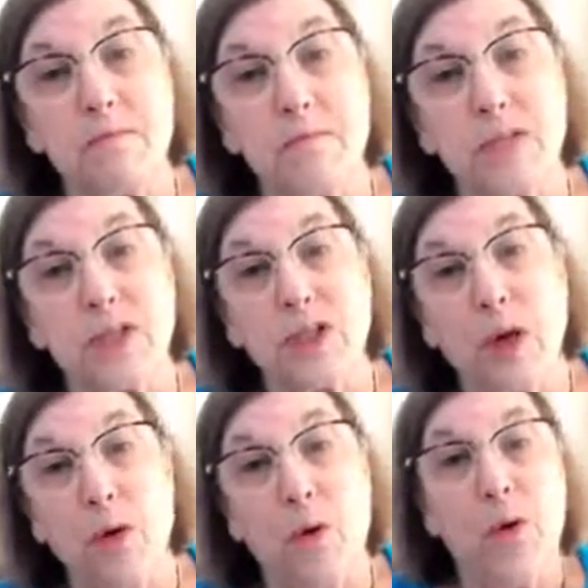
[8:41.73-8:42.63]

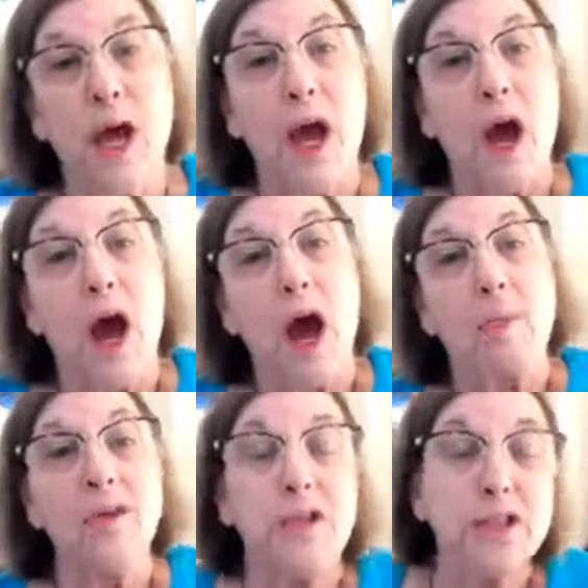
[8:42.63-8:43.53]
so I'm
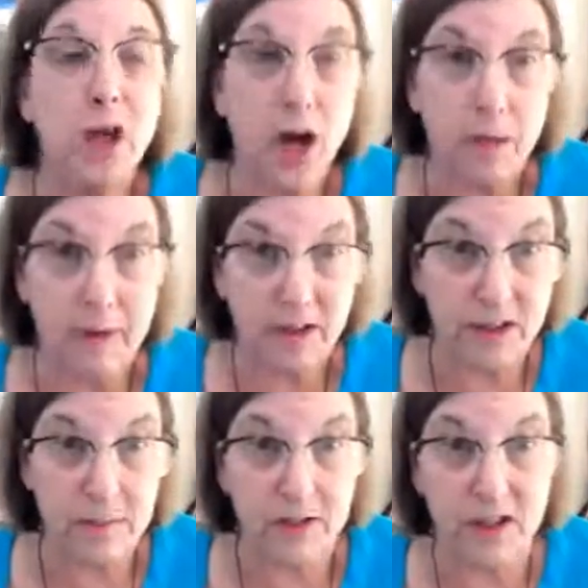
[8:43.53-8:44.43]
going to talk about
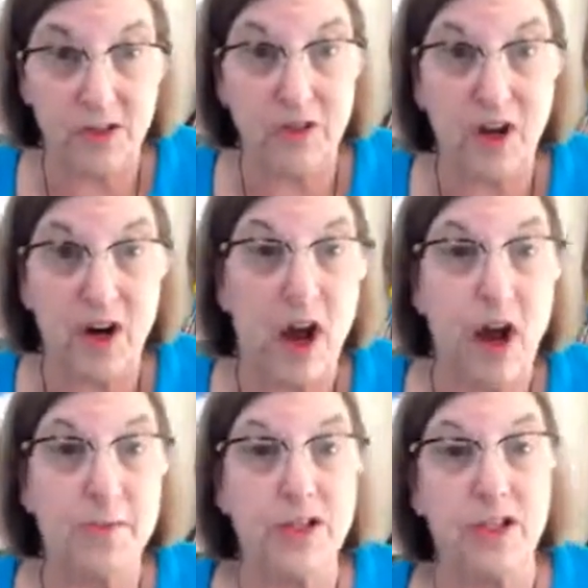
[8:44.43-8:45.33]
some different
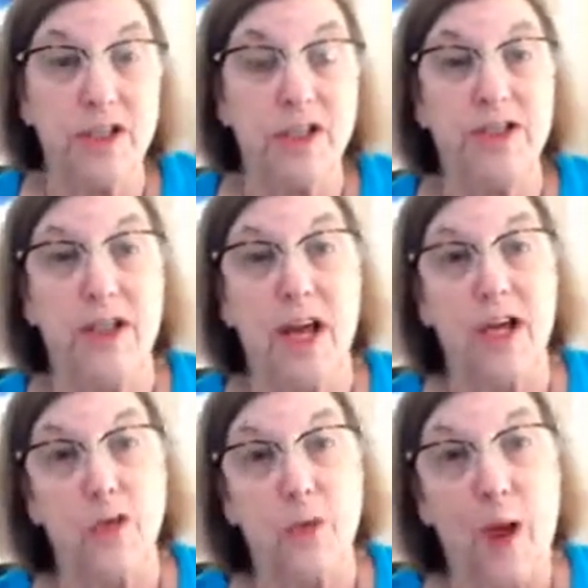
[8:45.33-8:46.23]
options that
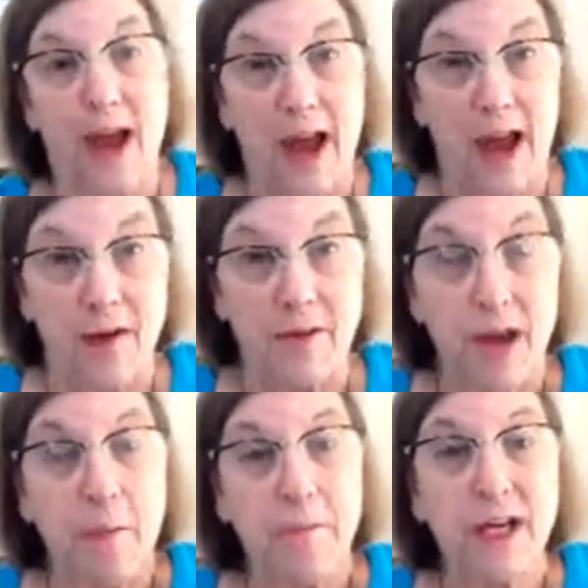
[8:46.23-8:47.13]
you have,
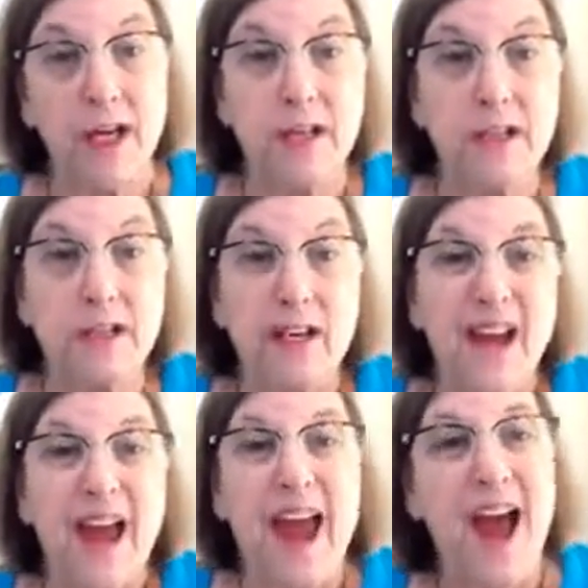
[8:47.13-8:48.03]
because
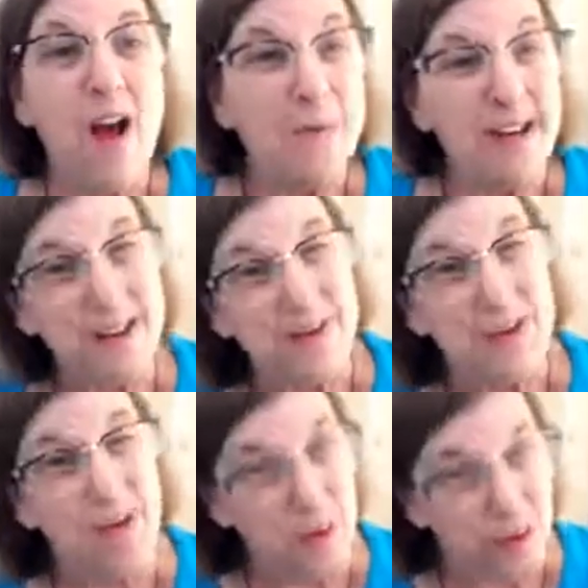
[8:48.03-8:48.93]
how many of
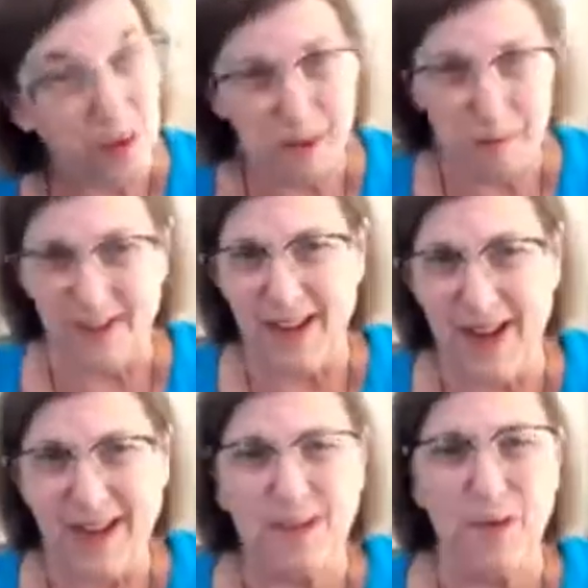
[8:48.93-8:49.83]
you really
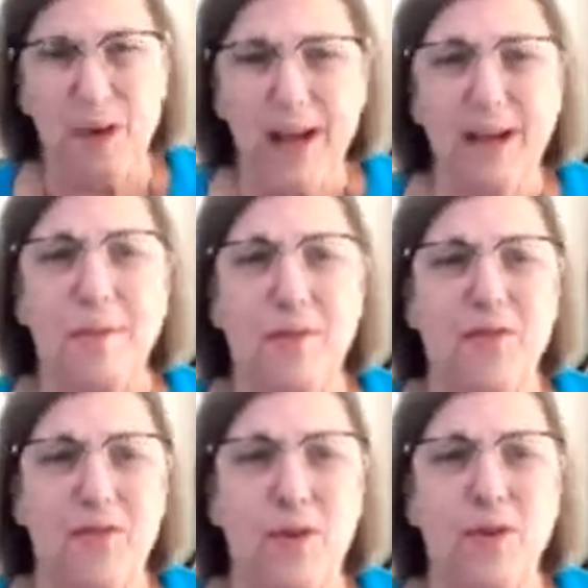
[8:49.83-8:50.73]
planned a wedding
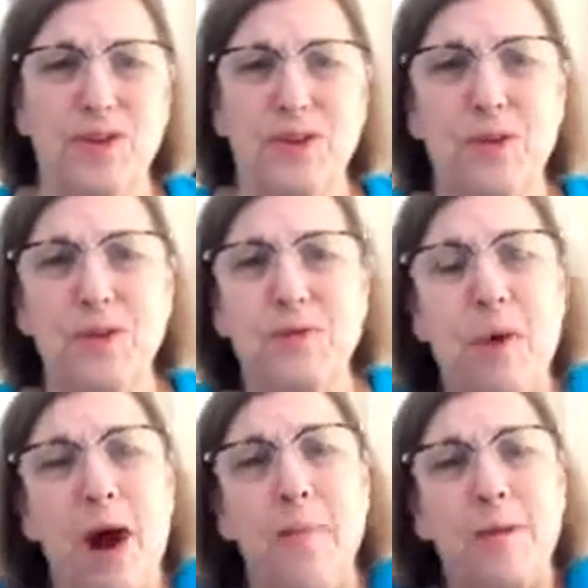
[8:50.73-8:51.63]
before? So it's
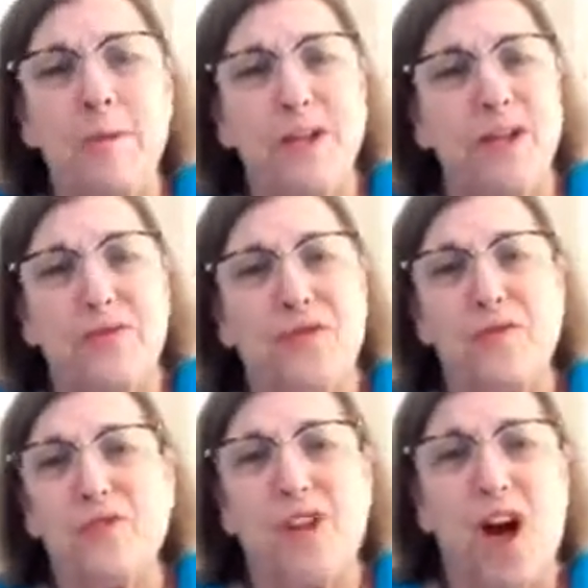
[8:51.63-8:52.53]
probably your
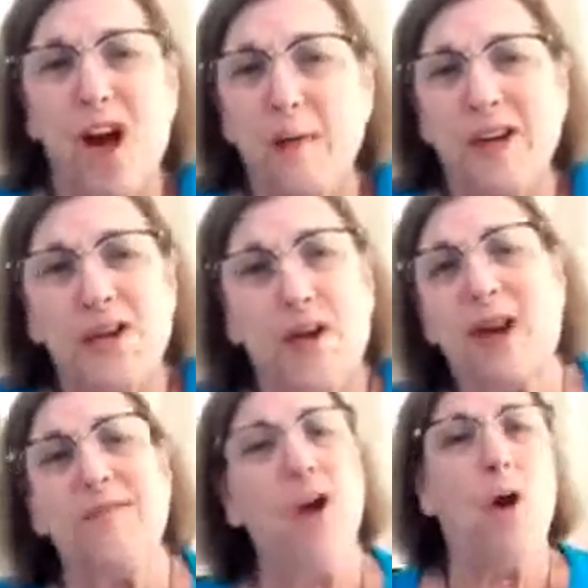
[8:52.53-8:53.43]
first time and you have
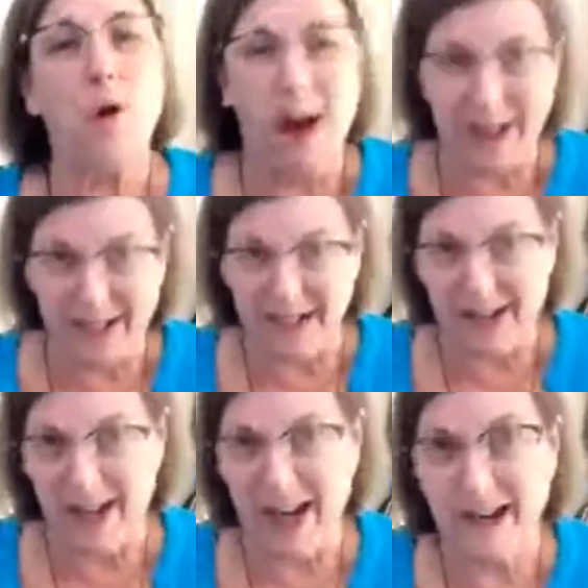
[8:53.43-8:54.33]
no
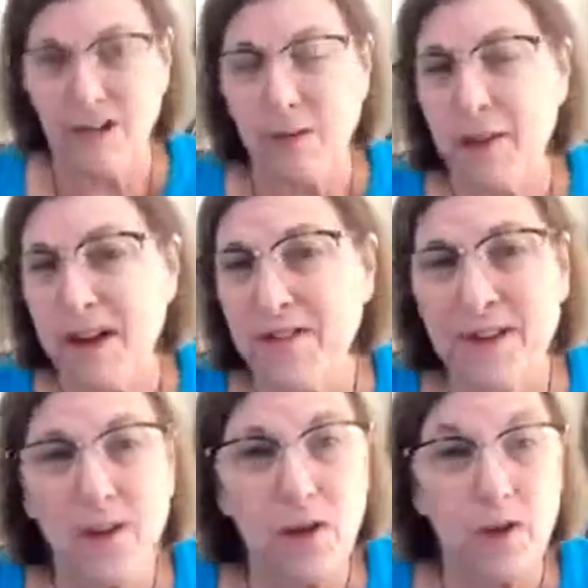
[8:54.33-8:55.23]
idea, and you may
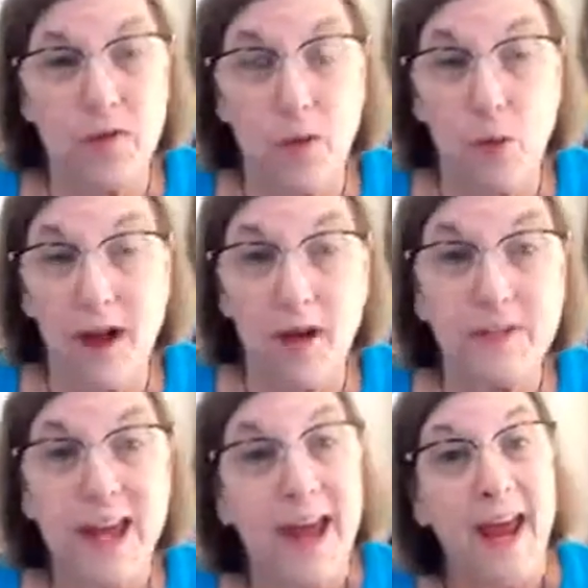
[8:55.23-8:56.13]
feel overwhelmed.
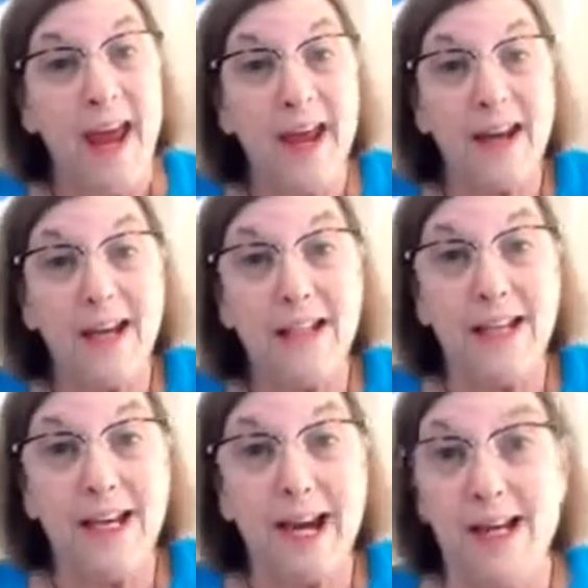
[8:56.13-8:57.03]
And
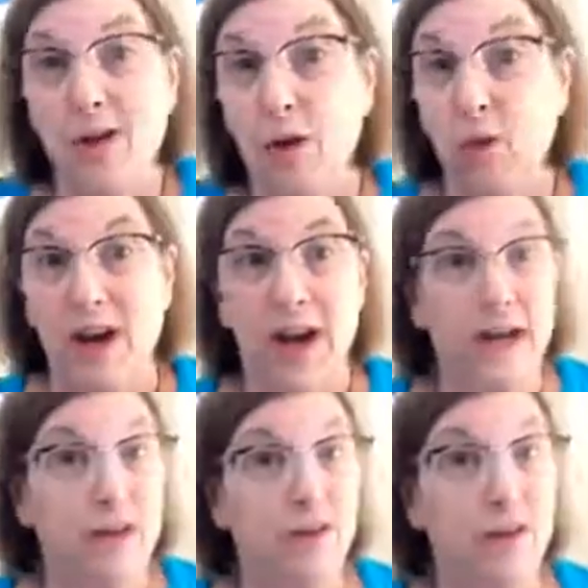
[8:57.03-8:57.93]
I know when I
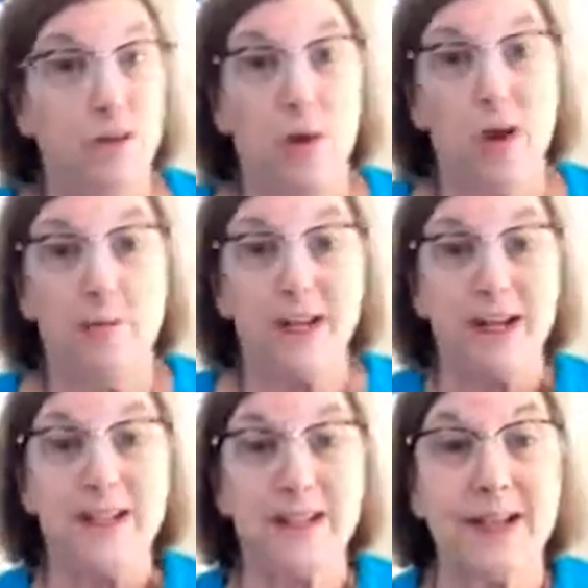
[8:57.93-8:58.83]
get overwhelmed, I
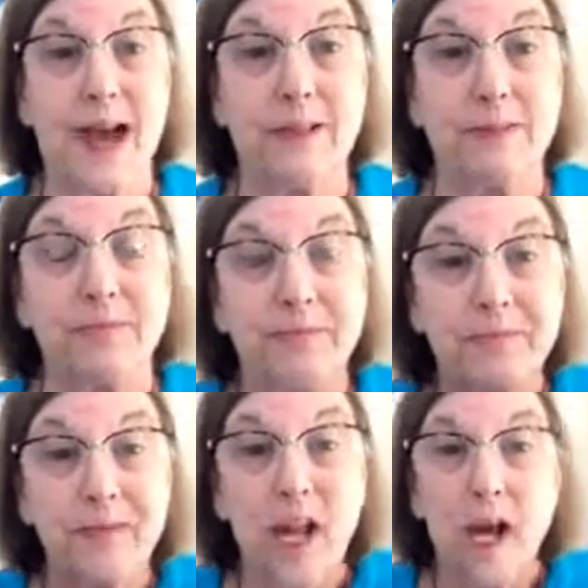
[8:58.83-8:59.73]
get stuck.
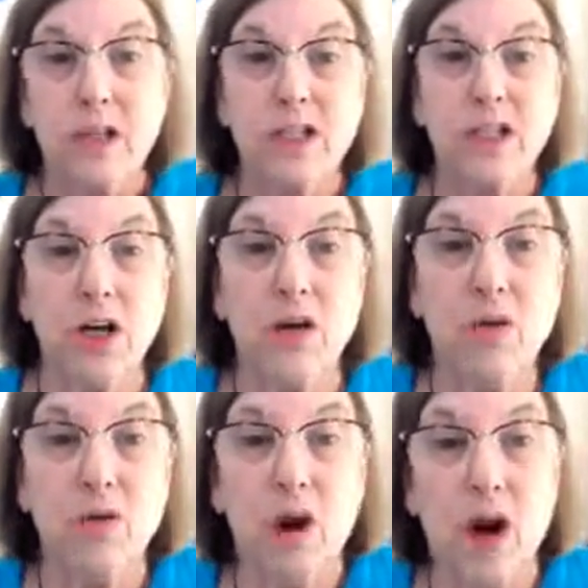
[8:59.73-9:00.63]

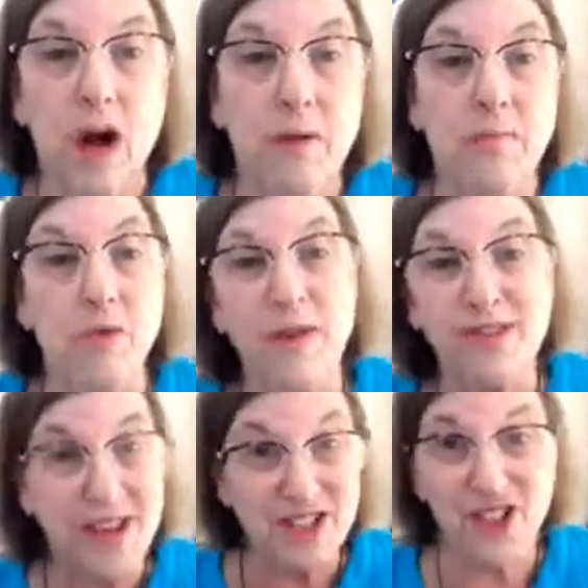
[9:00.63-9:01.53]
So we've
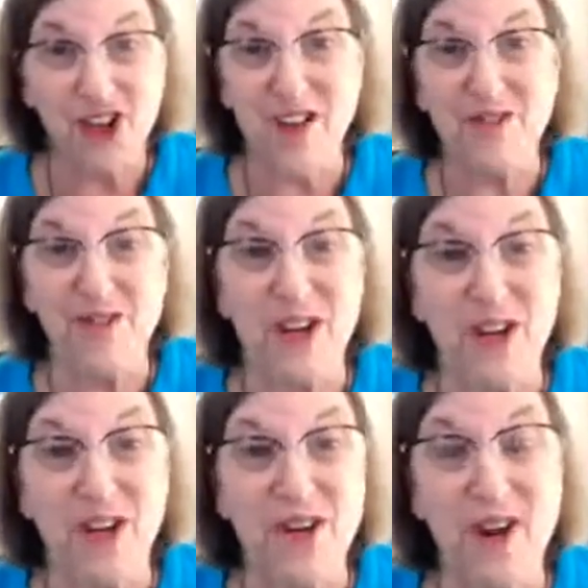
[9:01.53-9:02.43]
got you covered
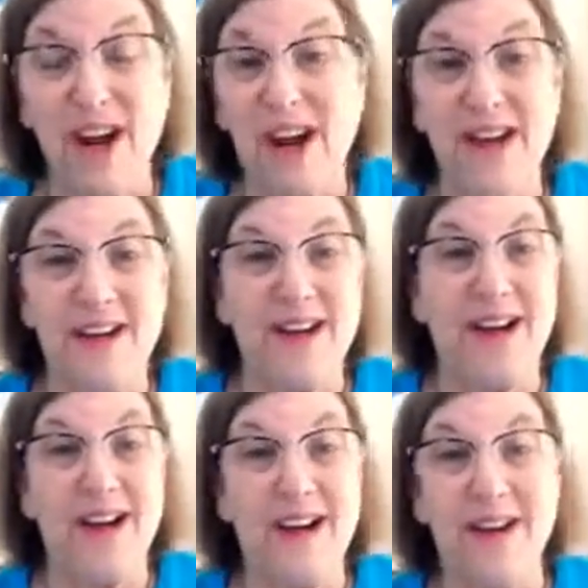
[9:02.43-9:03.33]
here, and
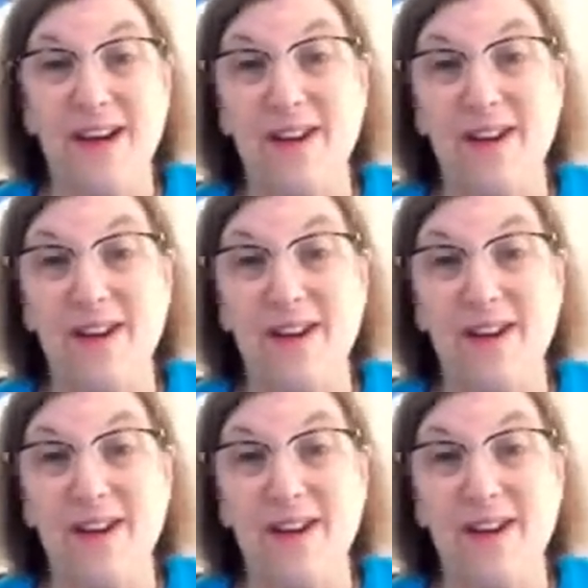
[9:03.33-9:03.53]
I've